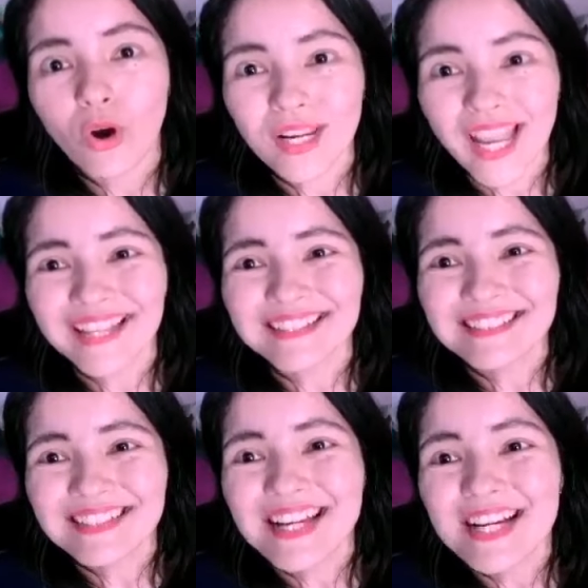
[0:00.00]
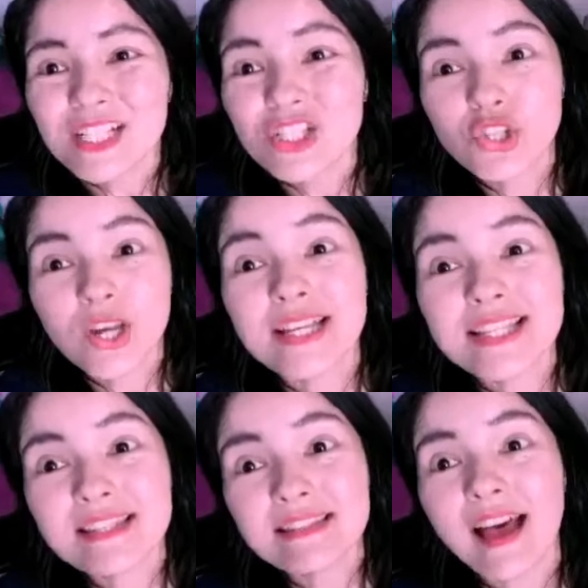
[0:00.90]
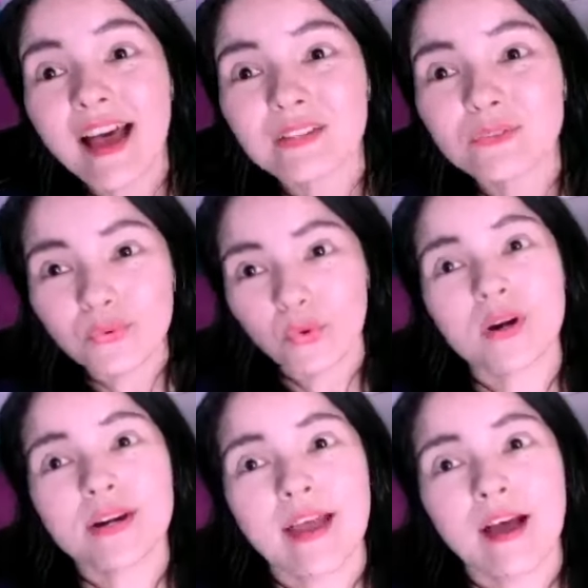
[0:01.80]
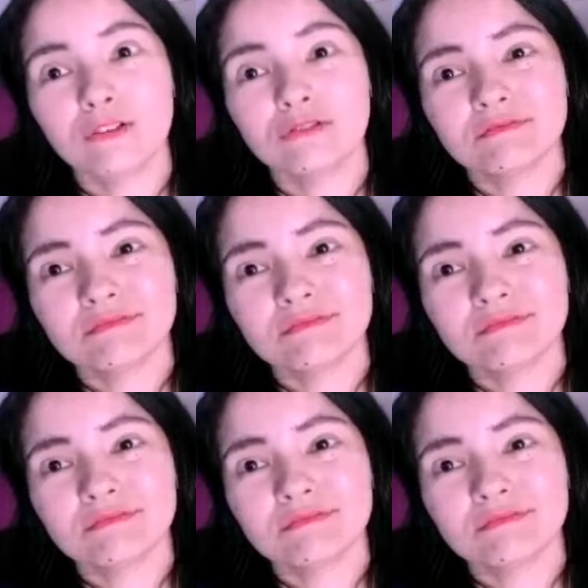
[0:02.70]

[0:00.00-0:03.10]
Okay, just that for now.